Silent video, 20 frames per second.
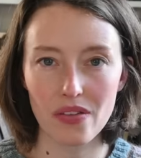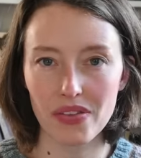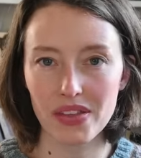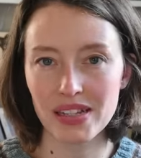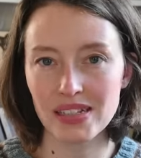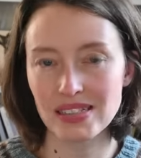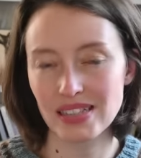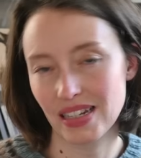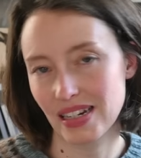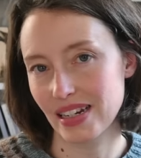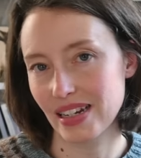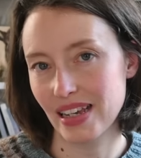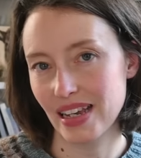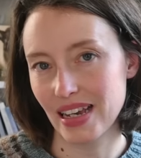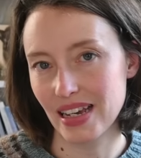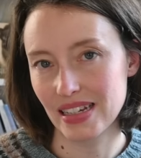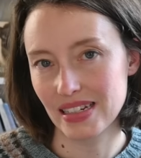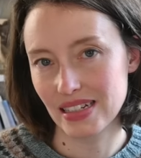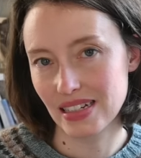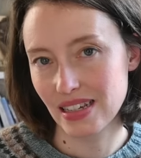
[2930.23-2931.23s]
things that I
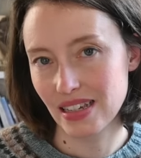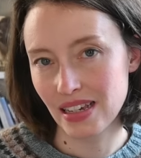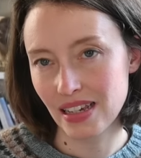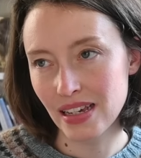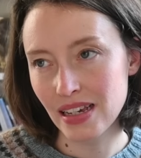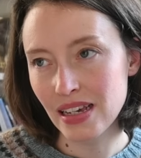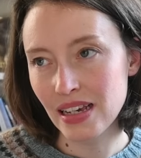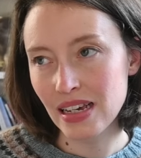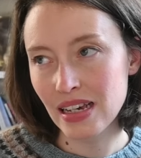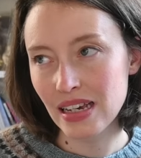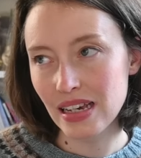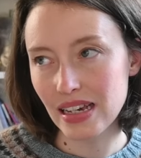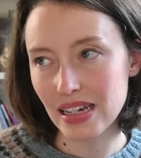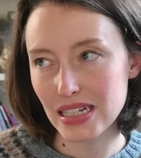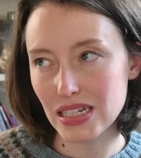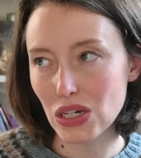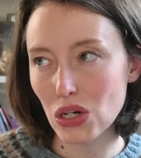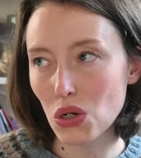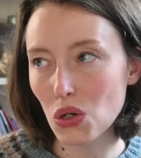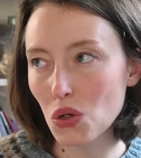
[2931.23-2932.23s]
had
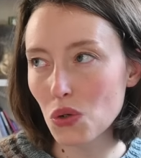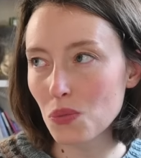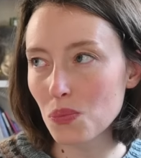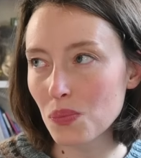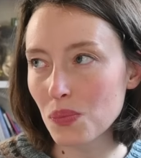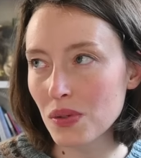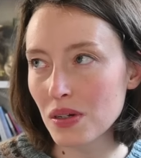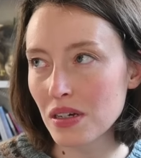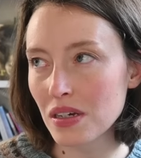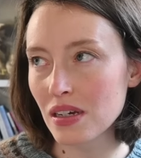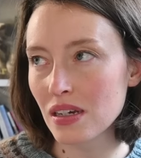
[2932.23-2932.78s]
at home